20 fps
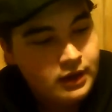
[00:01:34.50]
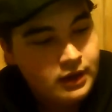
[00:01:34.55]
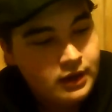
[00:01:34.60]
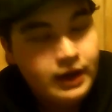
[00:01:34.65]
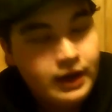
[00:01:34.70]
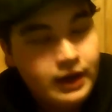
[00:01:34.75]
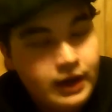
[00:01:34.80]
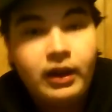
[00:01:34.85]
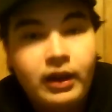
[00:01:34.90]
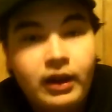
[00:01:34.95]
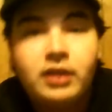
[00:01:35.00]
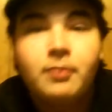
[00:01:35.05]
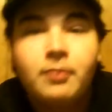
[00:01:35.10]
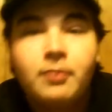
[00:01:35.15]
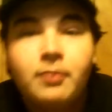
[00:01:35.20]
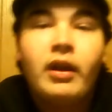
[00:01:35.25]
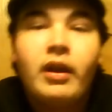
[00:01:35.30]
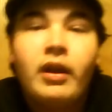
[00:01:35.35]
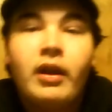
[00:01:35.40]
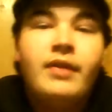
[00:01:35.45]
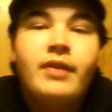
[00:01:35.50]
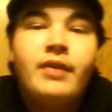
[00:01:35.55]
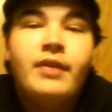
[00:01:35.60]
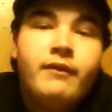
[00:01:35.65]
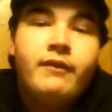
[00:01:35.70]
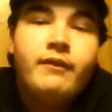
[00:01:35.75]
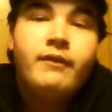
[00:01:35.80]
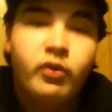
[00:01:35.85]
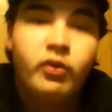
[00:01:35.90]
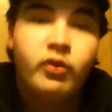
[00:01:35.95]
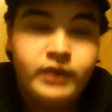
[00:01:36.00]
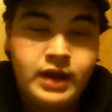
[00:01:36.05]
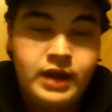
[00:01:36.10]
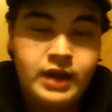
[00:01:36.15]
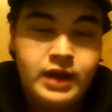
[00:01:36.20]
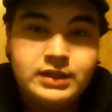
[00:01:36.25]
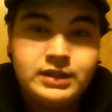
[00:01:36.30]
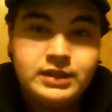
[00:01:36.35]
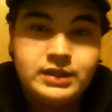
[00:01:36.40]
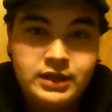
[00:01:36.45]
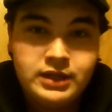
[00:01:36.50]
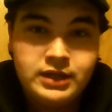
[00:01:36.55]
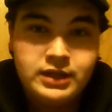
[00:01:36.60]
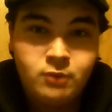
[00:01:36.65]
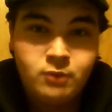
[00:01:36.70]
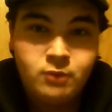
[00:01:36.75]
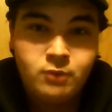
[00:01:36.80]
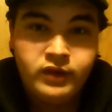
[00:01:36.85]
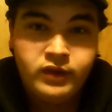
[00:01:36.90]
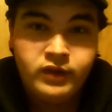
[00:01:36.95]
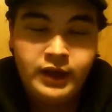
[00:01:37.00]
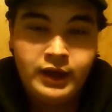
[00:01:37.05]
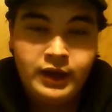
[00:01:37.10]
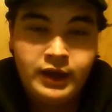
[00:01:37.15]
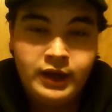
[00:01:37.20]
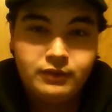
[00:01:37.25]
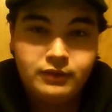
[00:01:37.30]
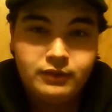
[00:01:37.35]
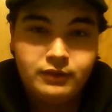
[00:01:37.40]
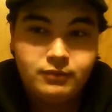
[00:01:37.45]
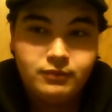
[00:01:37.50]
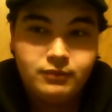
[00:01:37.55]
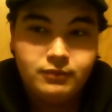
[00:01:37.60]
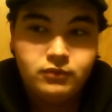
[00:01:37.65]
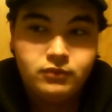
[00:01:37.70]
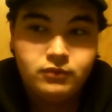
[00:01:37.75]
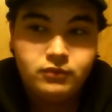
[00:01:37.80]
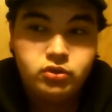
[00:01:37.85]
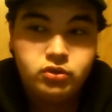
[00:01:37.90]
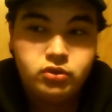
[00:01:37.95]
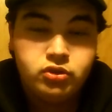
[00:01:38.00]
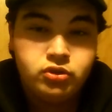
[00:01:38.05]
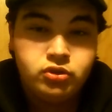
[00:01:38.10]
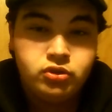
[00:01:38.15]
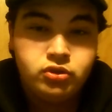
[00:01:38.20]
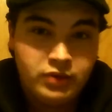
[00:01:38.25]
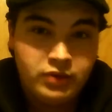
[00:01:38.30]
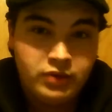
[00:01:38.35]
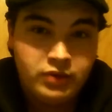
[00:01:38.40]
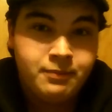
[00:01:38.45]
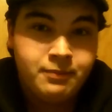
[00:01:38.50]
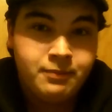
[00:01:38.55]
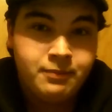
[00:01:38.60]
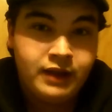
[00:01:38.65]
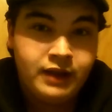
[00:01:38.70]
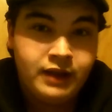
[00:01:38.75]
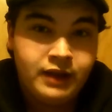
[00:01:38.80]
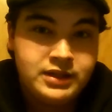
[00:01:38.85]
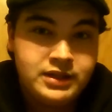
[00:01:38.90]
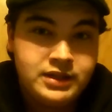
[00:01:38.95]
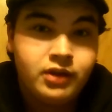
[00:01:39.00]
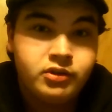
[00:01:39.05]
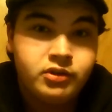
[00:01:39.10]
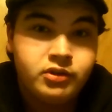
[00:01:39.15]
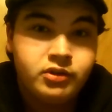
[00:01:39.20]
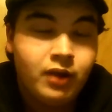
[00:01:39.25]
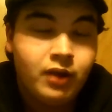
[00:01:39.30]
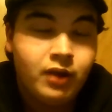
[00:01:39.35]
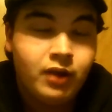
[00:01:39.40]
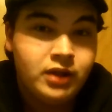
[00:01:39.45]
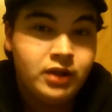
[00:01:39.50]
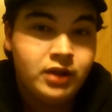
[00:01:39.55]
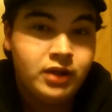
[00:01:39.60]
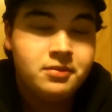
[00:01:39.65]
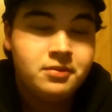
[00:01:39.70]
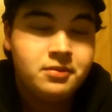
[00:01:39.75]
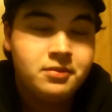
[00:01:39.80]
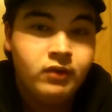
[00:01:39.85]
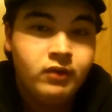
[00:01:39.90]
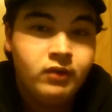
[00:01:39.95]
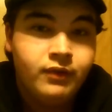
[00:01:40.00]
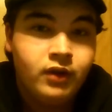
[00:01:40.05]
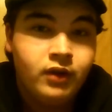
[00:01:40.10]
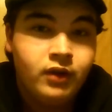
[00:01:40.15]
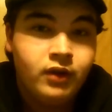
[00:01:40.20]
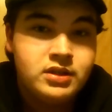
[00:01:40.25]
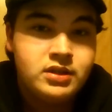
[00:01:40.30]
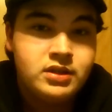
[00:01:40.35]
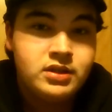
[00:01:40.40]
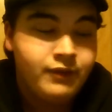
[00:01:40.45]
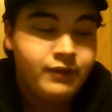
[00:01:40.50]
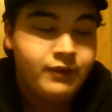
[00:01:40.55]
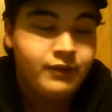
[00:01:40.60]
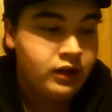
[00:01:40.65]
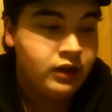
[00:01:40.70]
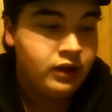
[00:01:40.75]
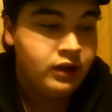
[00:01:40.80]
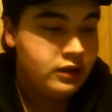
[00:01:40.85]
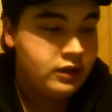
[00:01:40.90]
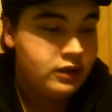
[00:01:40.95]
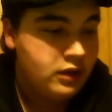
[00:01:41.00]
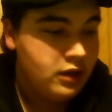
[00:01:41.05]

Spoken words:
And I would like to point out that if you have not seen the movie yet, do not buy the soundtrack. Watch the movie first, definitely.